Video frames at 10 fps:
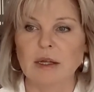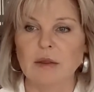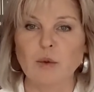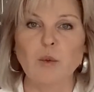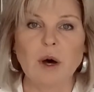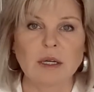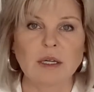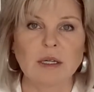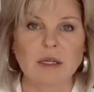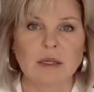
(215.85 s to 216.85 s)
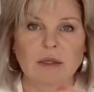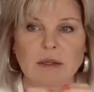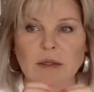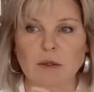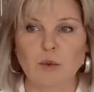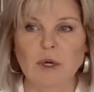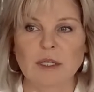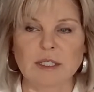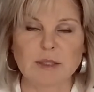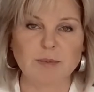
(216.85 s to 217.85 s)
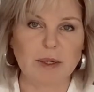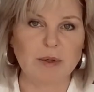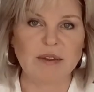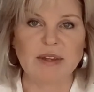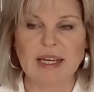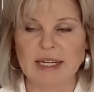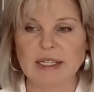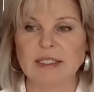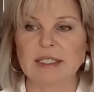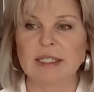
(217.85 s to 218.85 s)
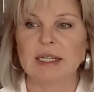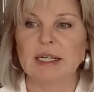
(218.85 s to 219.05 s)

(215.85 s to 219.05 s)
the one, the one spirit, the energy